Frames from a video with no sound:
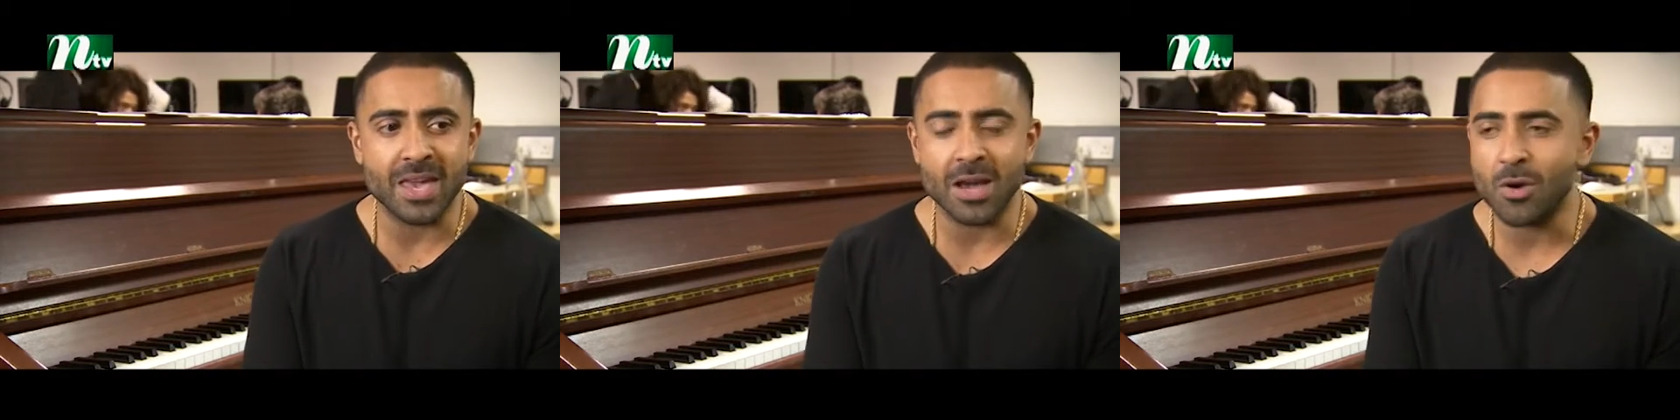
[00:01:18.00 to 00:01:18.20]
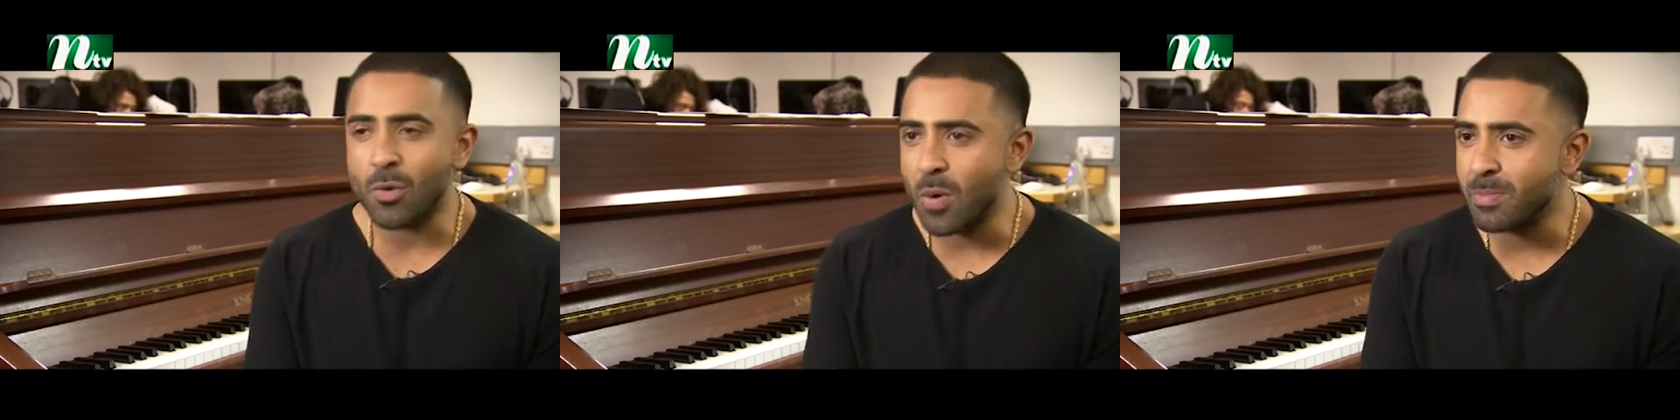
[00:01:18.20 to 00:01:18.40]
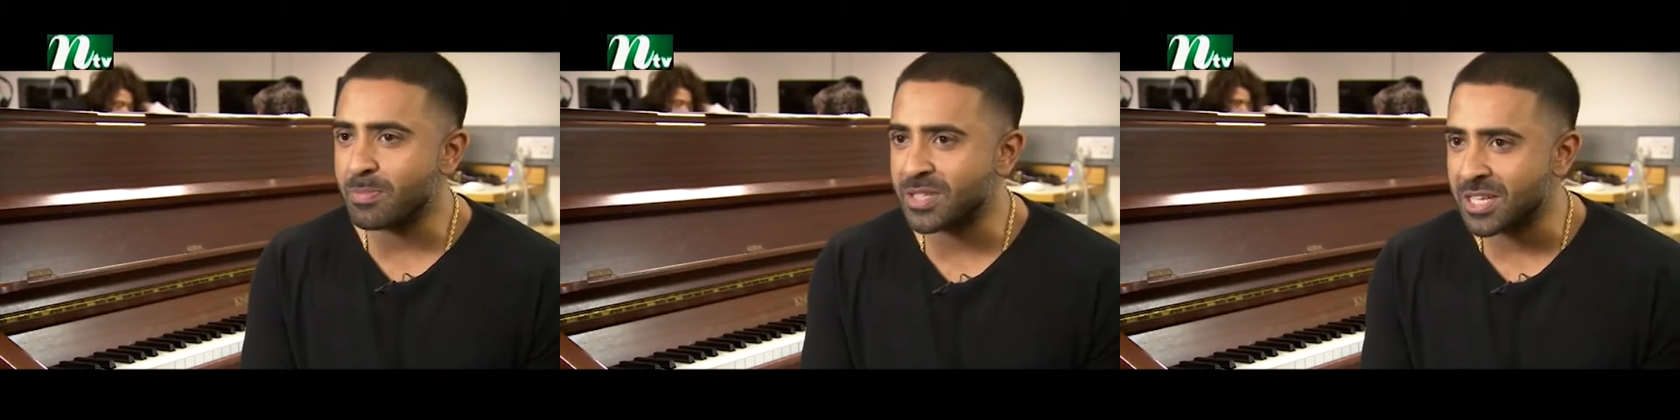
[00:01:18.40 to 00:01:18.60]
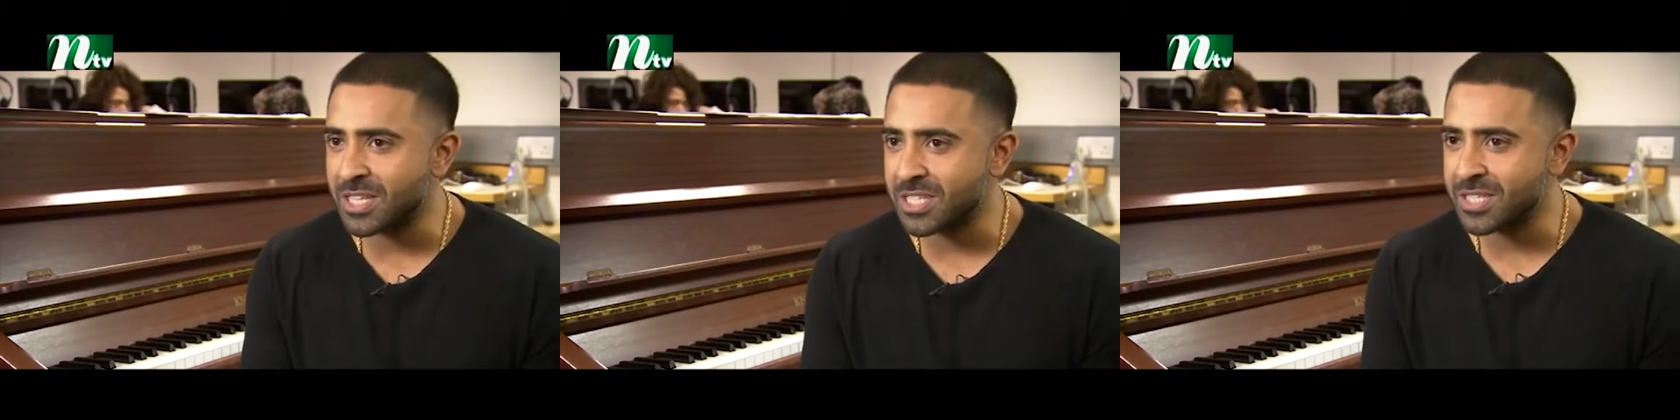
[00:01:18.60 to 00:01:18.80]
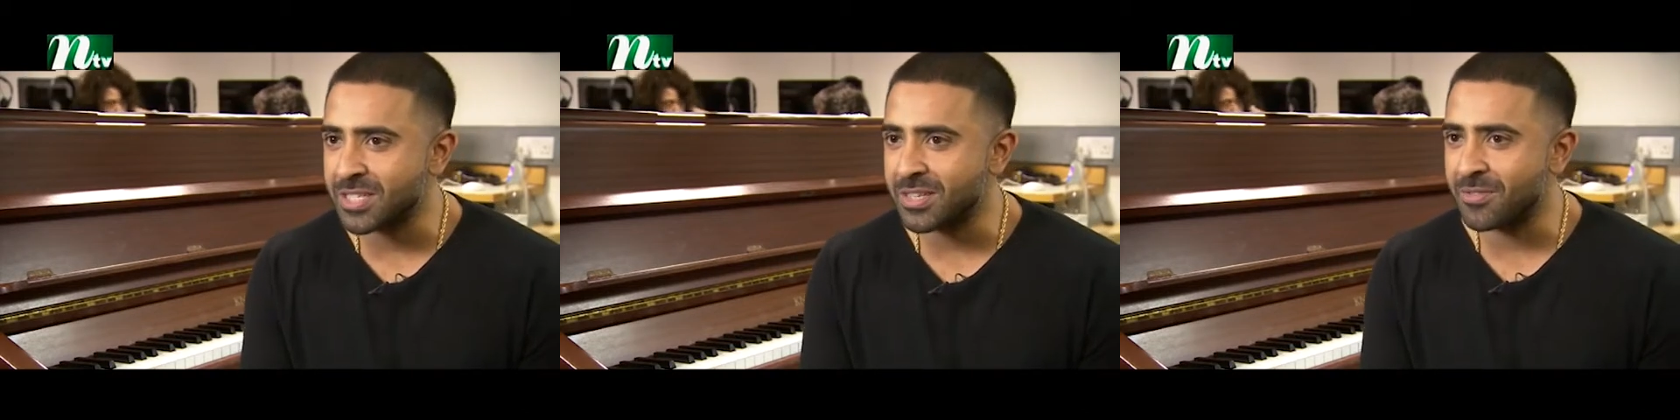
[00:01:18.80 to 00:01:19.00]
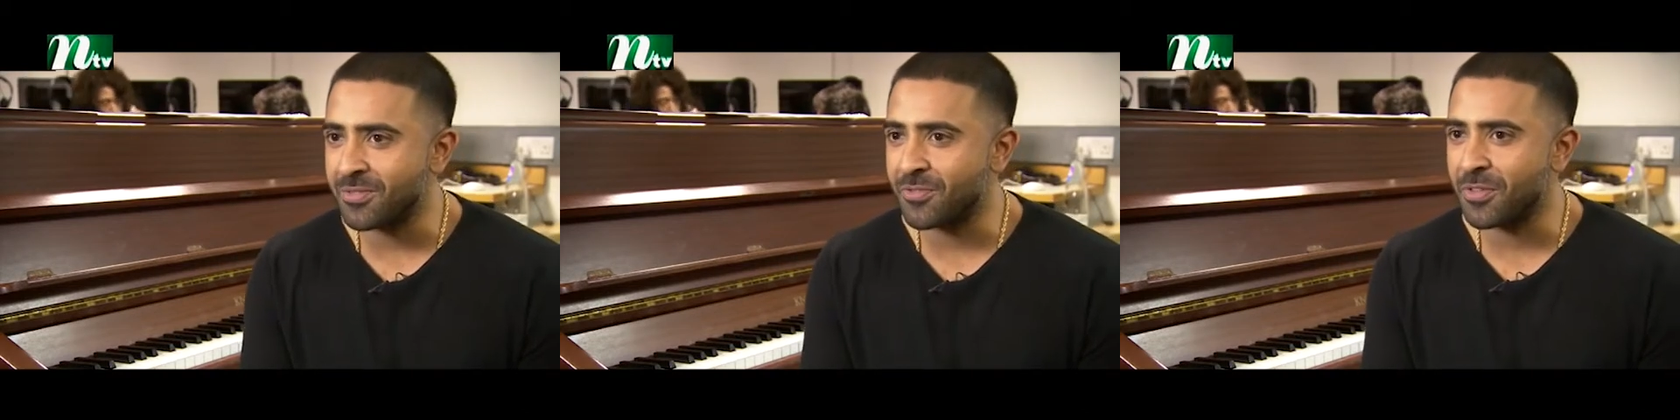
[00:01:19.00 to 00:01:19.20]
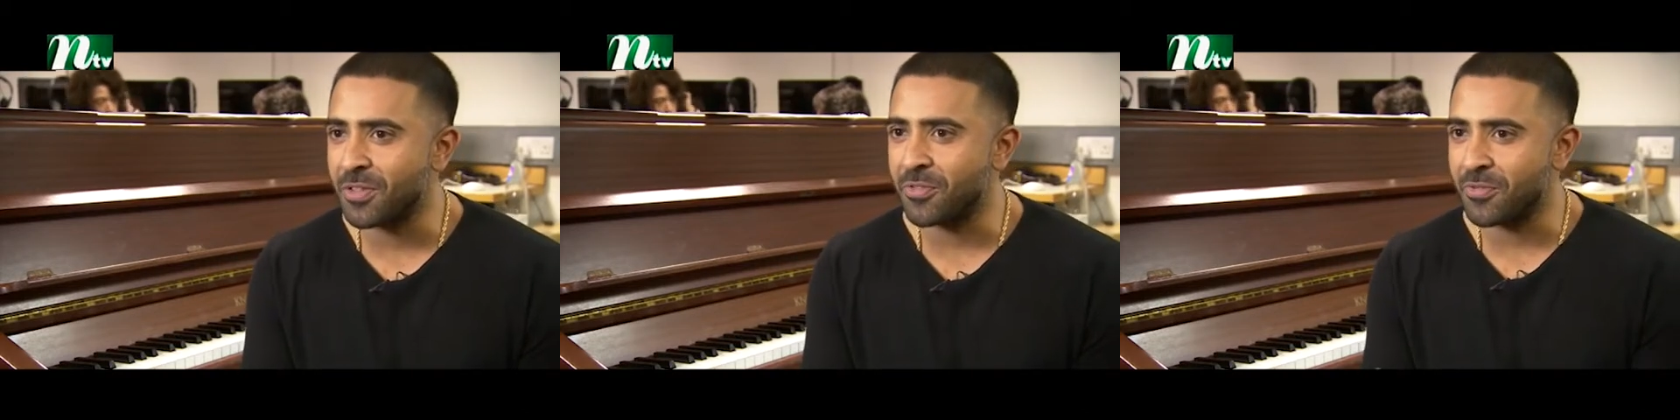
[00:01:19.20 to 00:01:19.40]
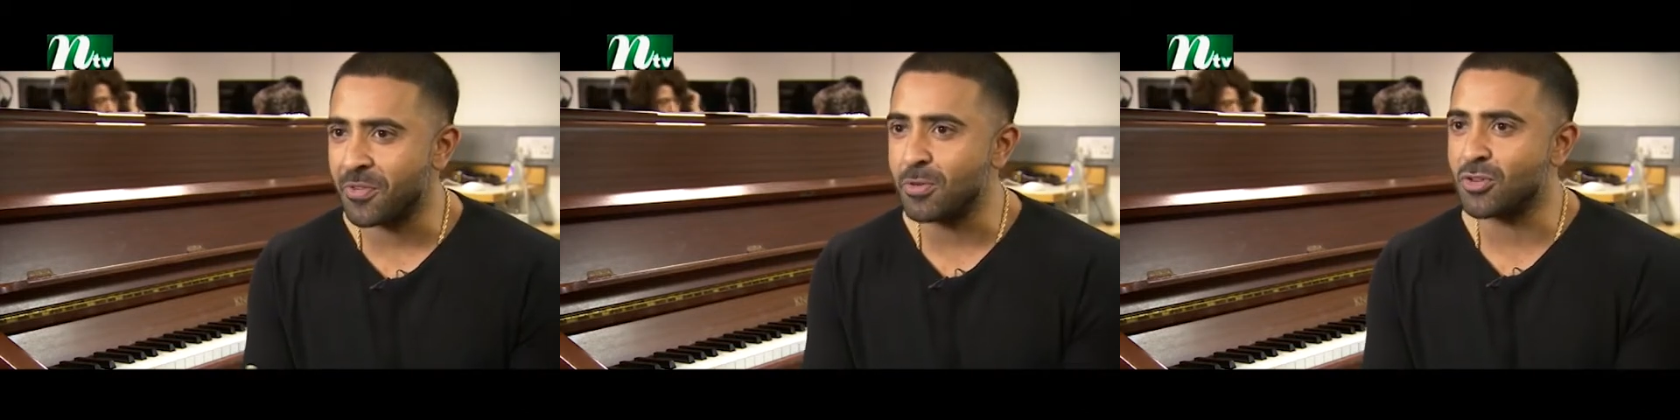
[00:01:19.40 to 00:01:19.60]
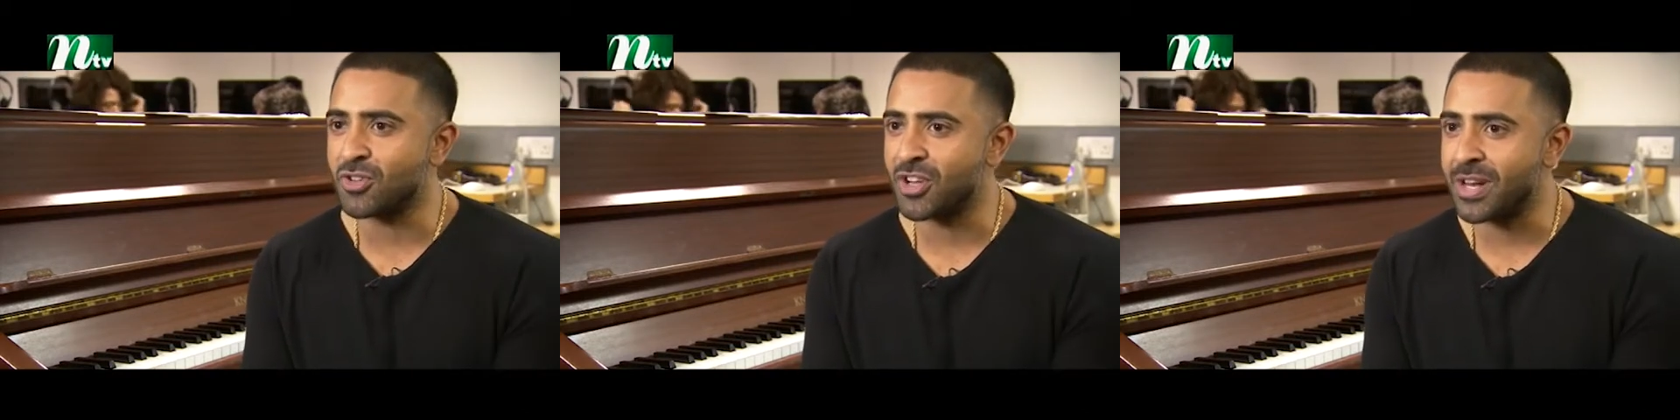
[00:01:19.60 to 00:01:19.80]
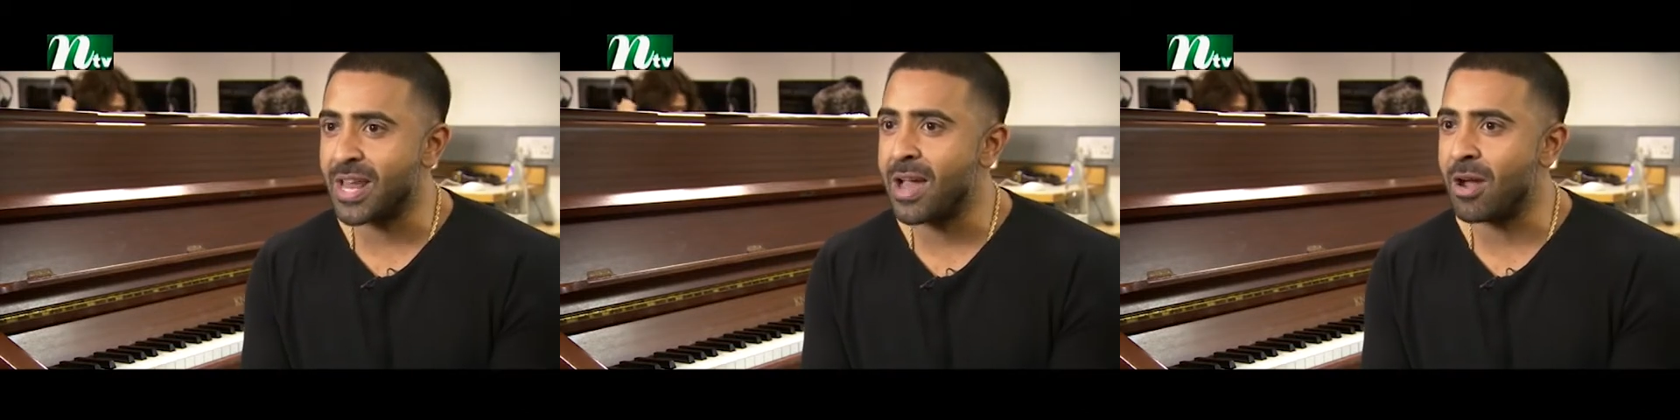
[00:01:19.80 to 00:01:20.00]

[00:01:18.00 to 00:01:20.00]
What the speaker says: it equips us for the future